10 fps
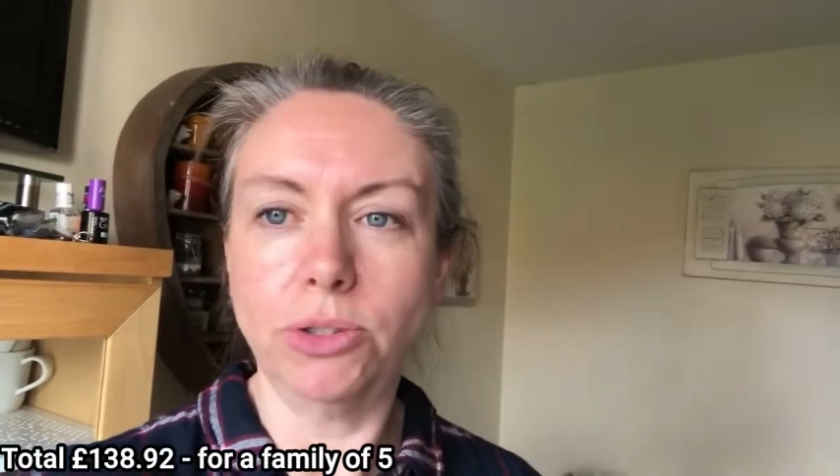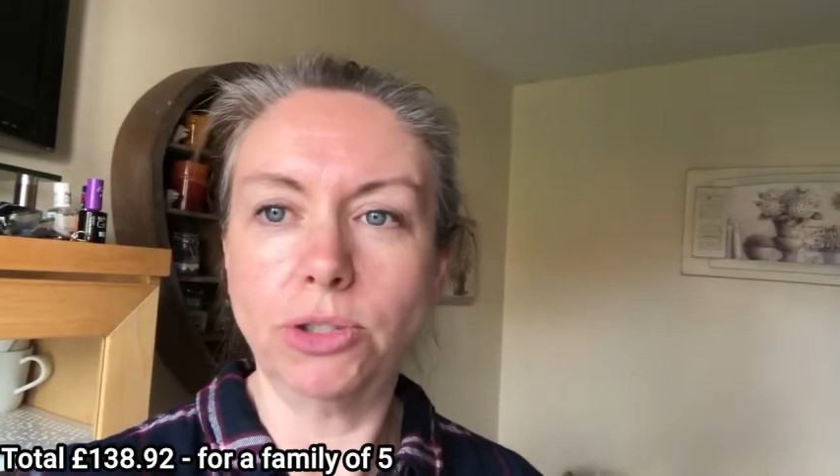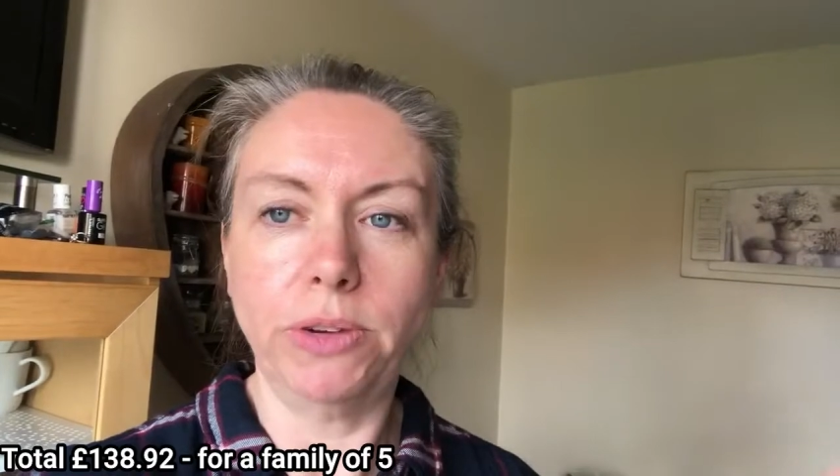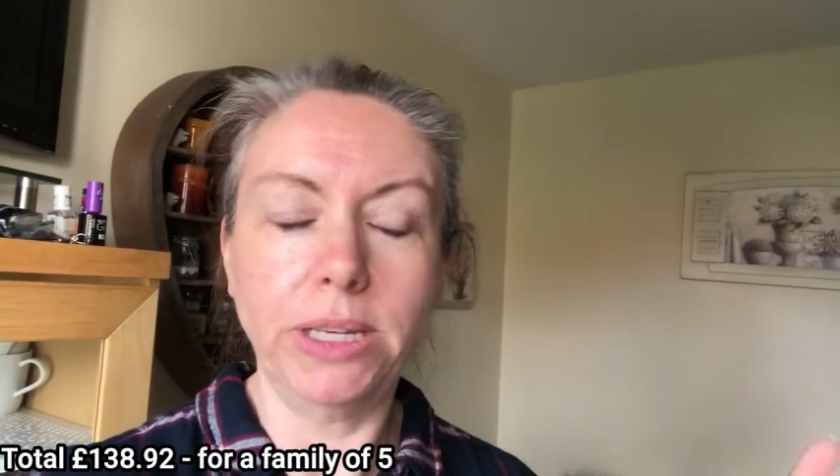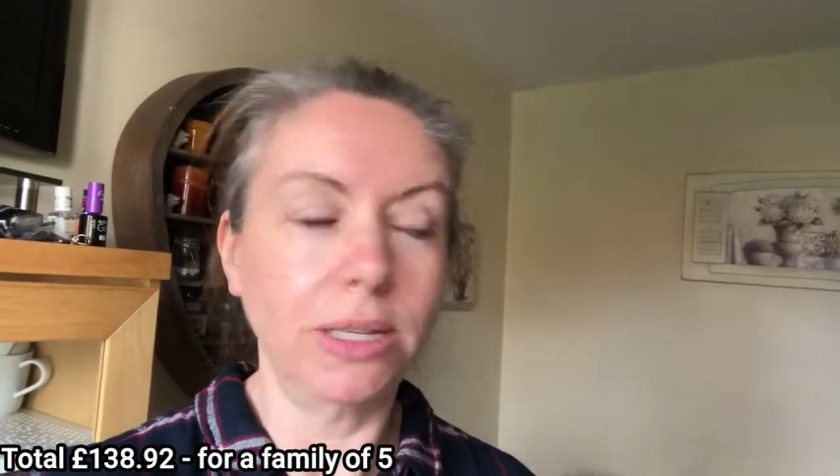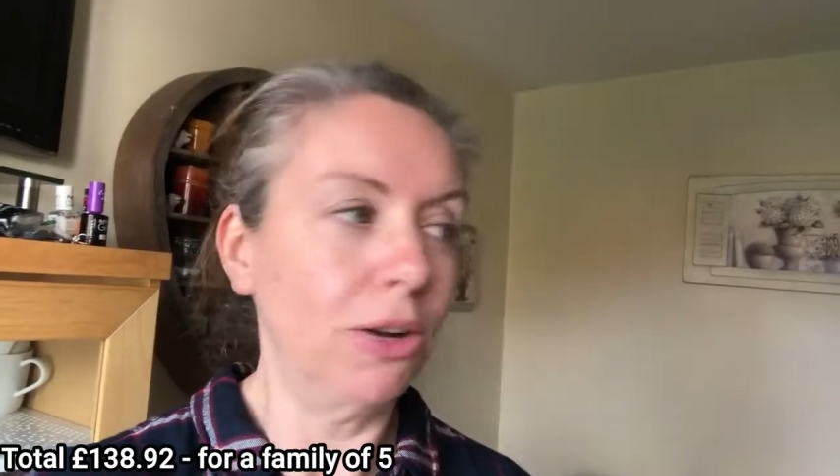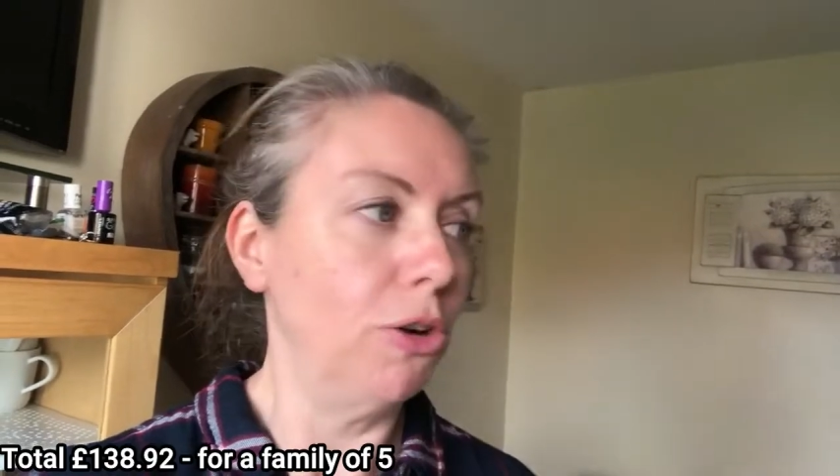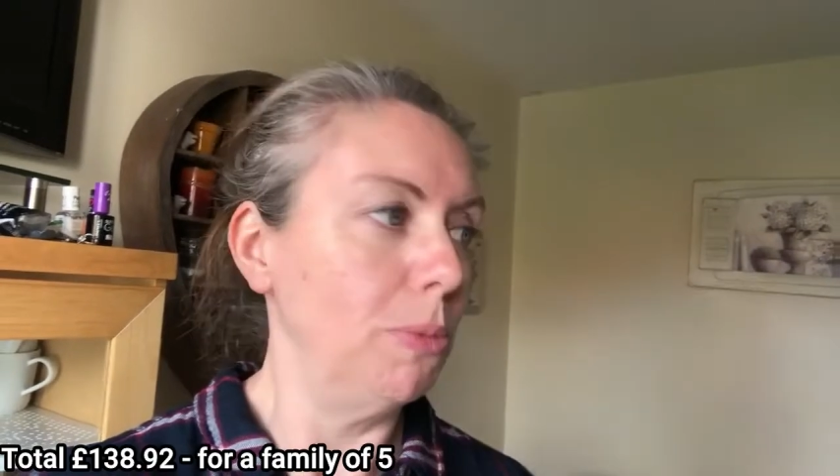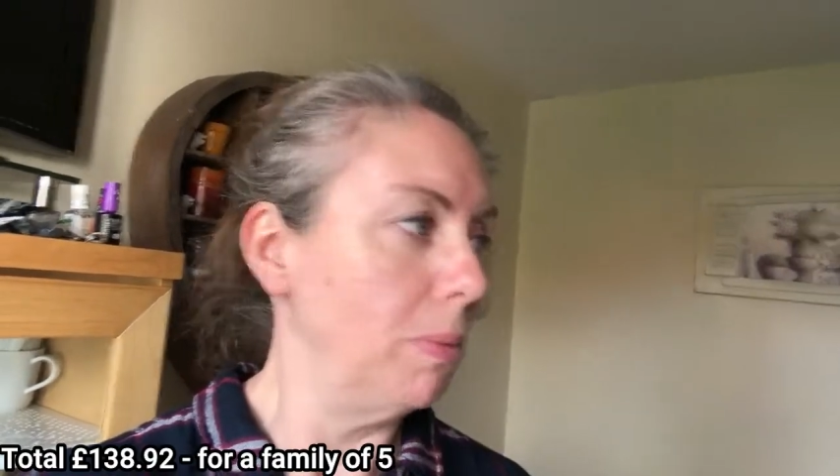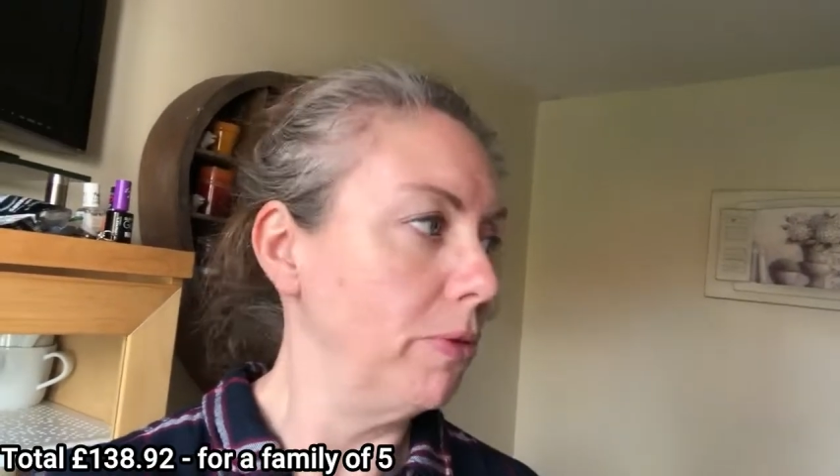screen because I can't
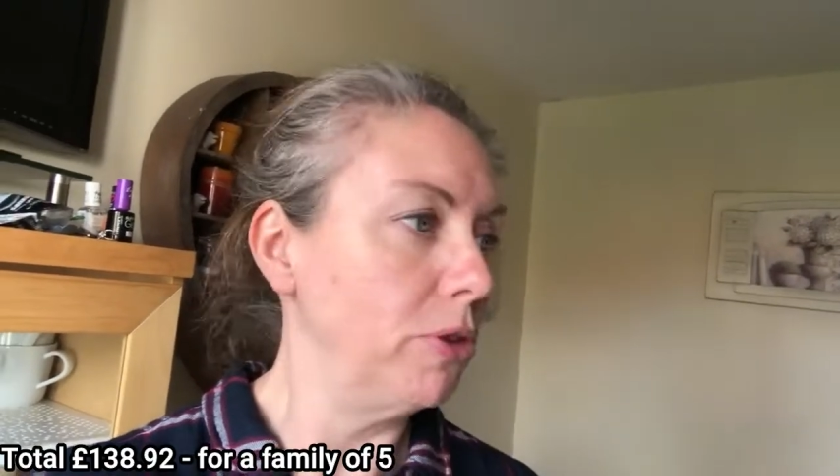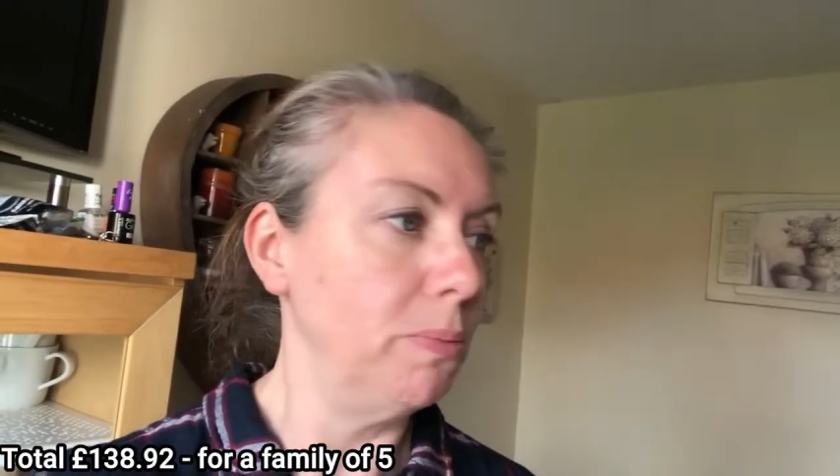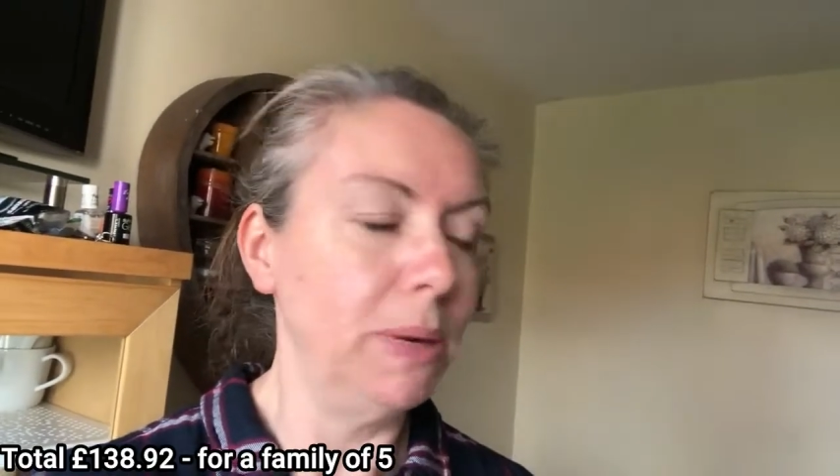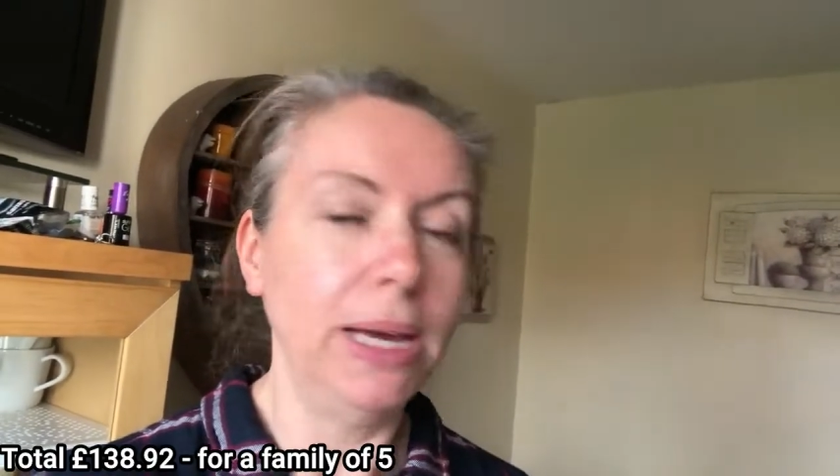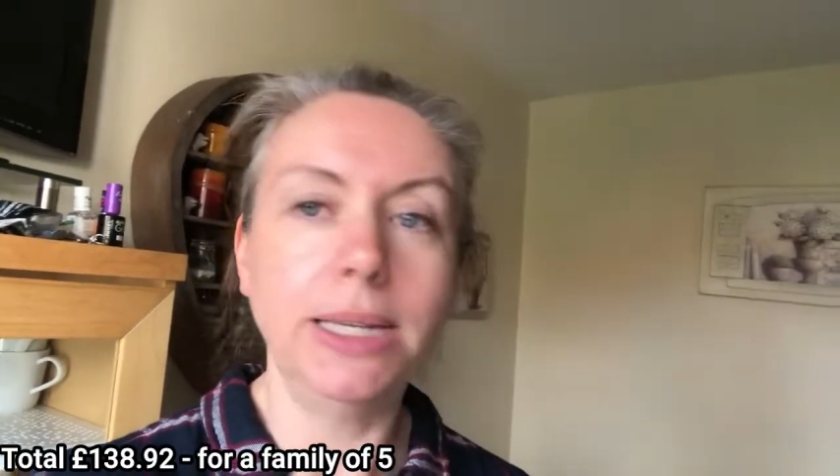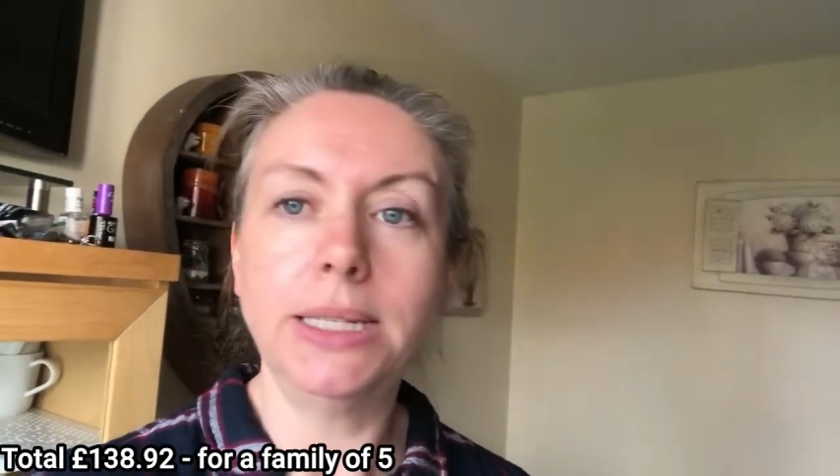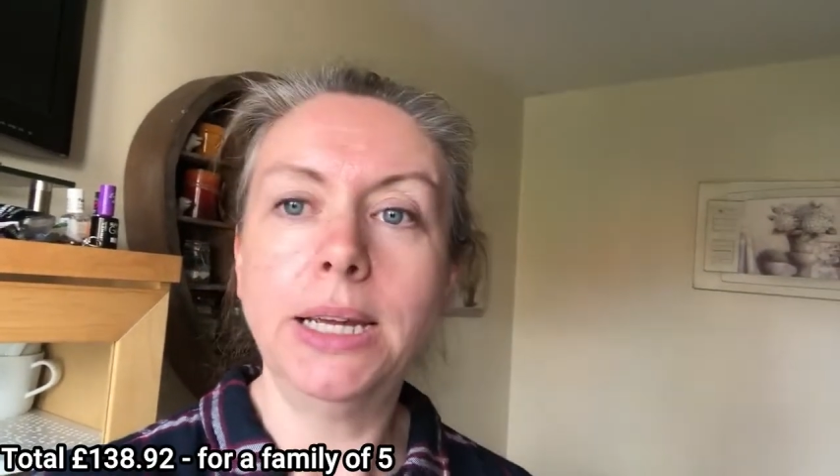remember off the top of my head.